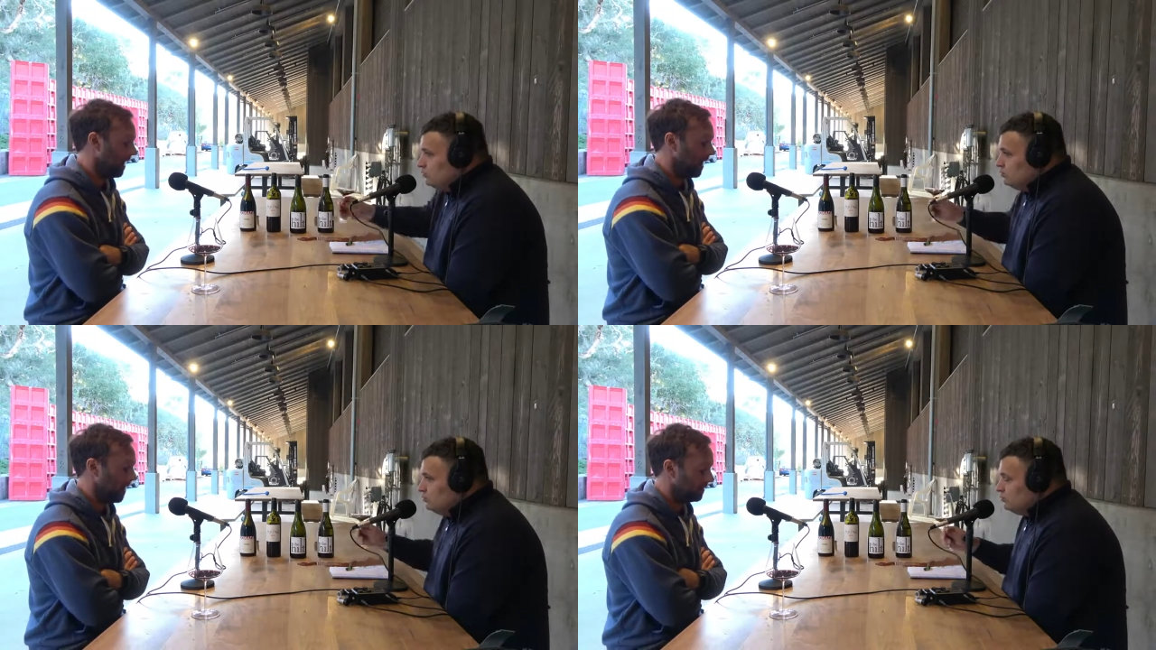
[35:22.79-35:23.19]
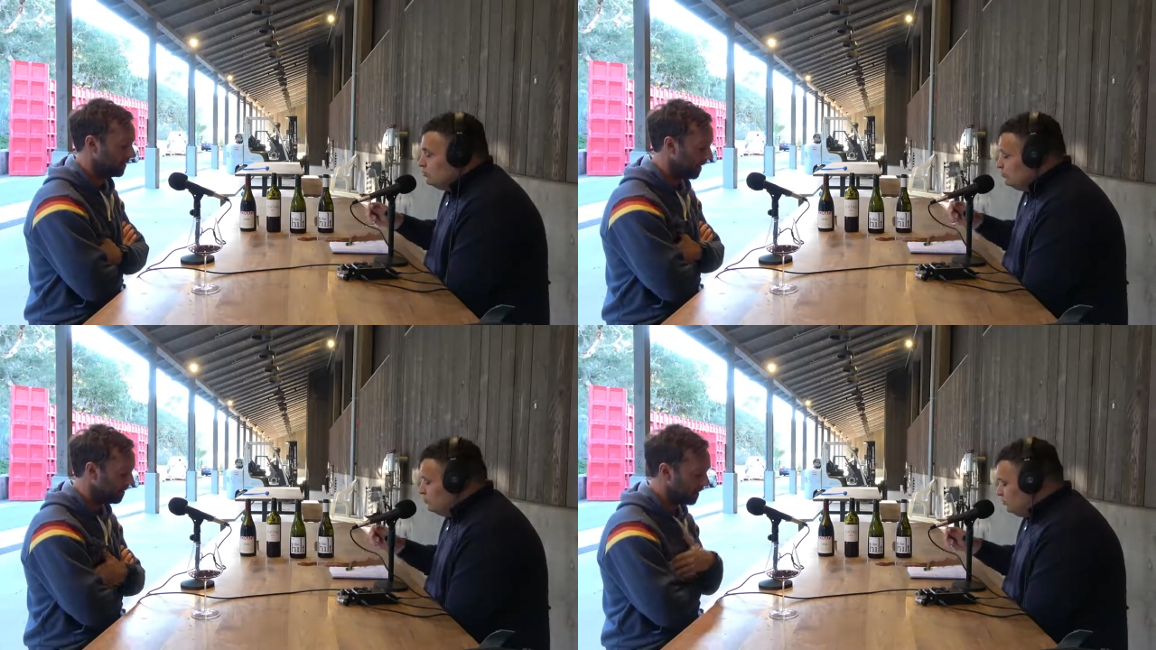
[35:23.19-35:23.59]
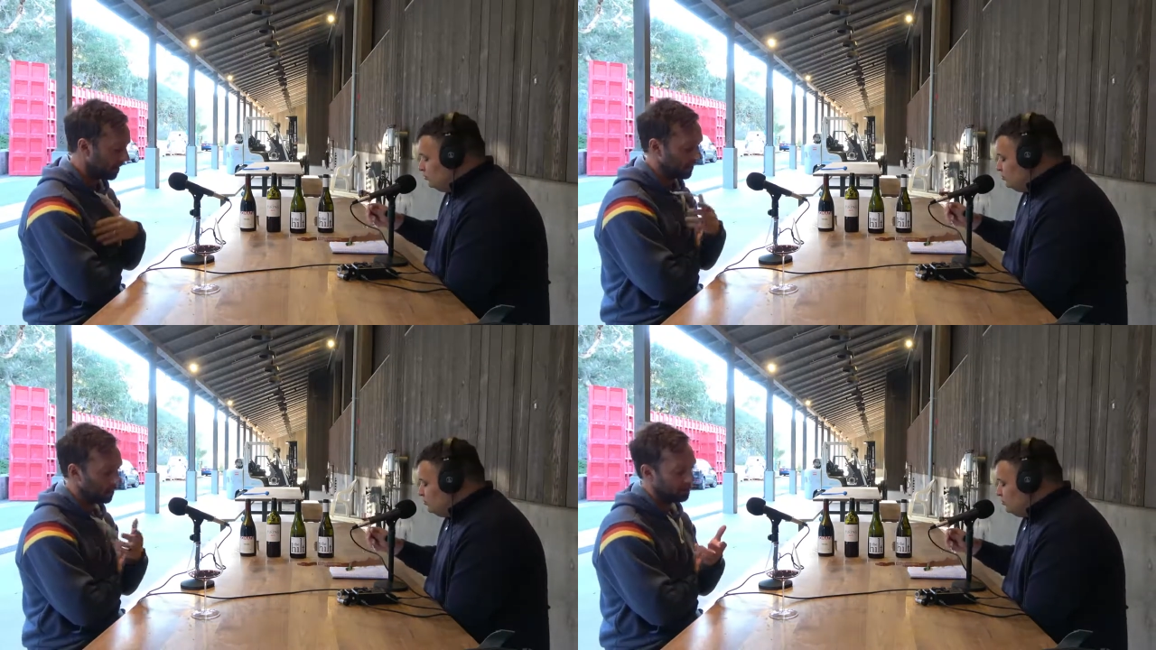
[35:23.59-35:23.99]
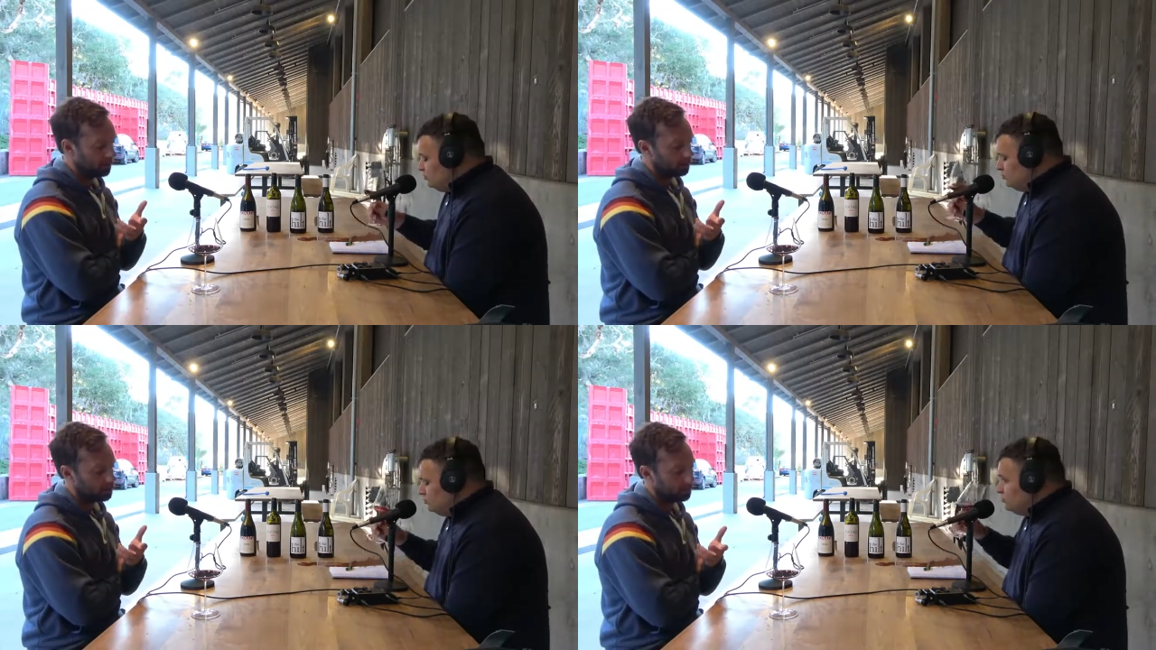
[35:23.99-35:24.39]
Speaker 1: And at the same time, we
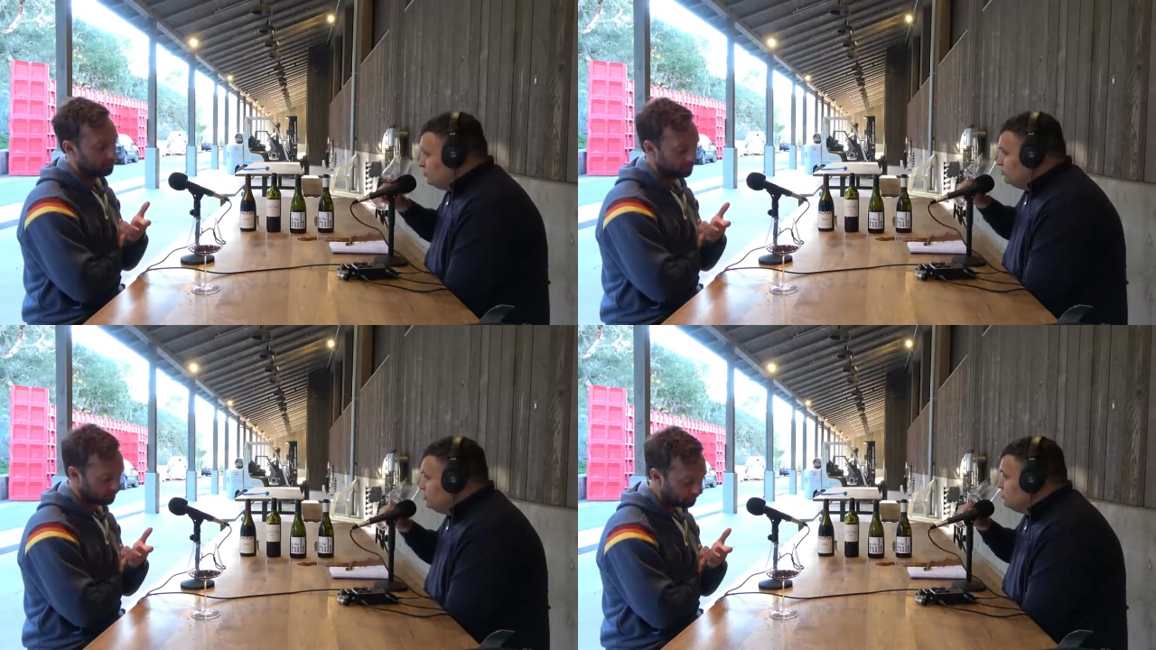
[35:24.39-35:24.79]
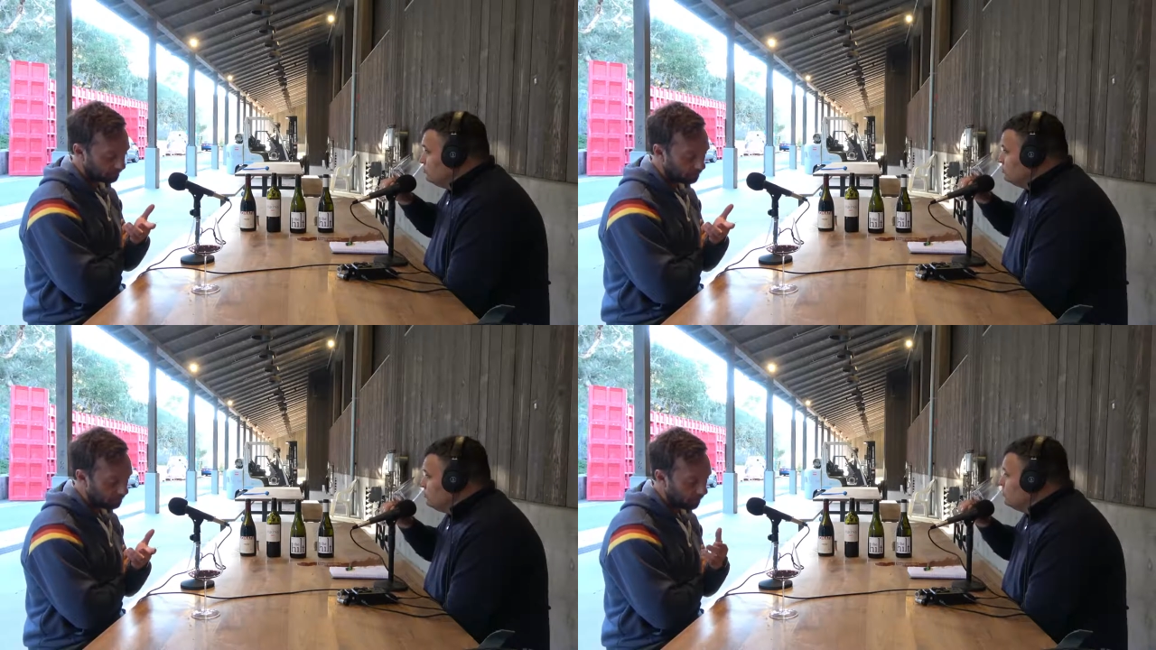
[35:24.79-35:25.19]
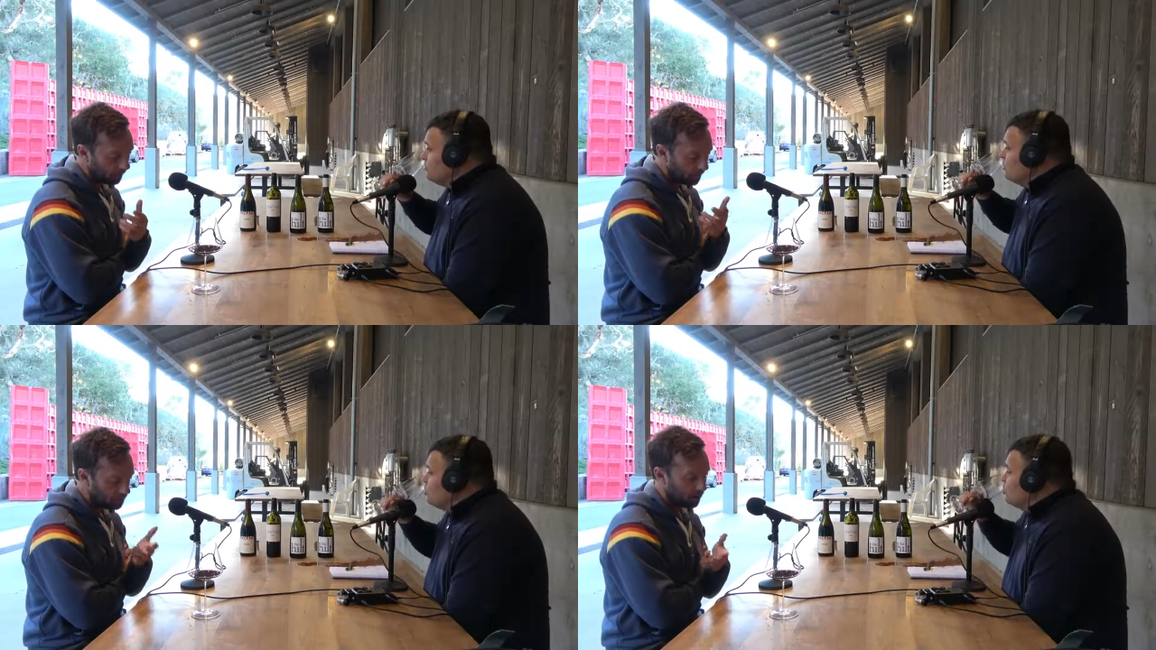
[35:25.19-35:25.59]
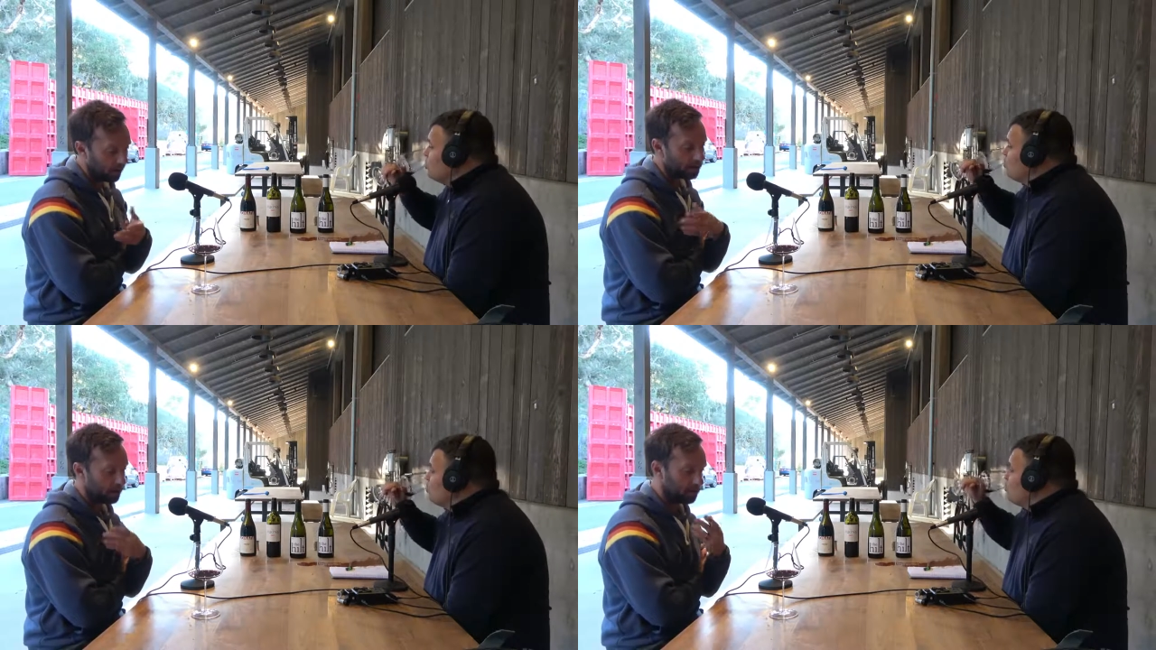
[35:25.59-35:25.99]
introduced this
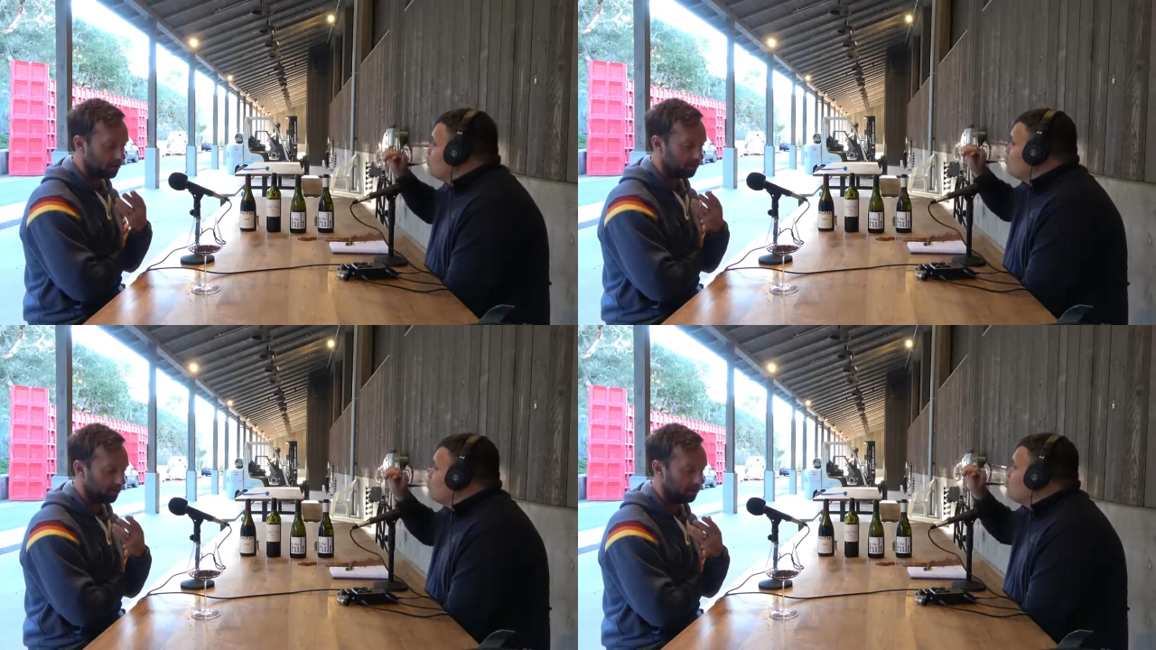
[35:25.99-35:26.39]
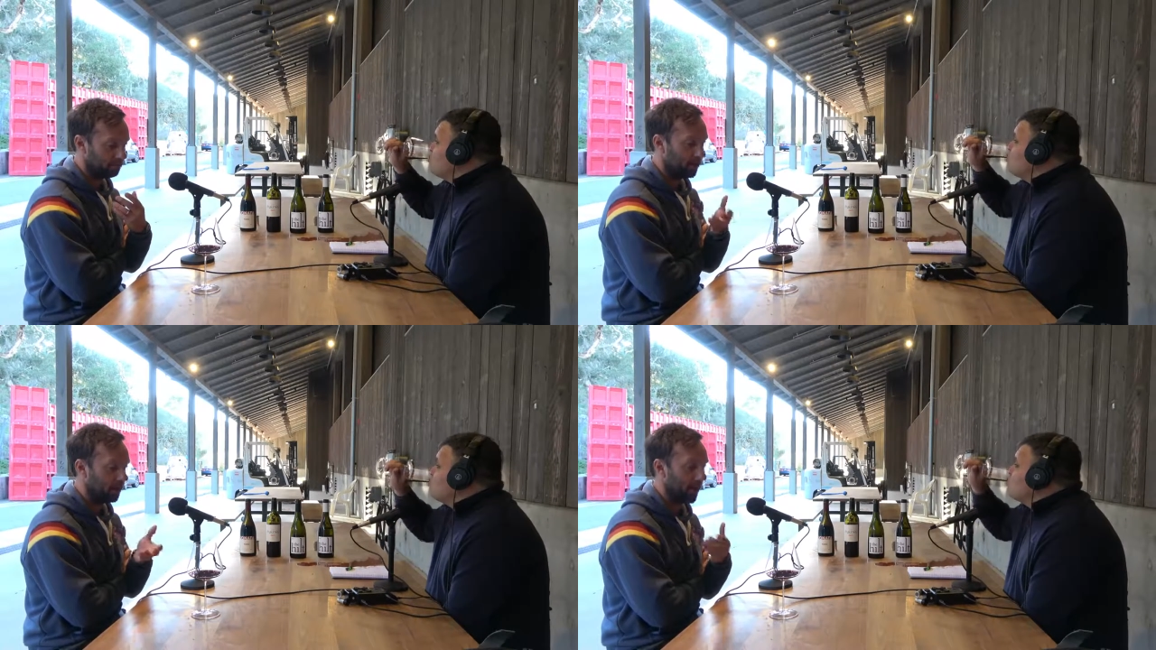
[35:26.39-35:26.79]
process of, of bringing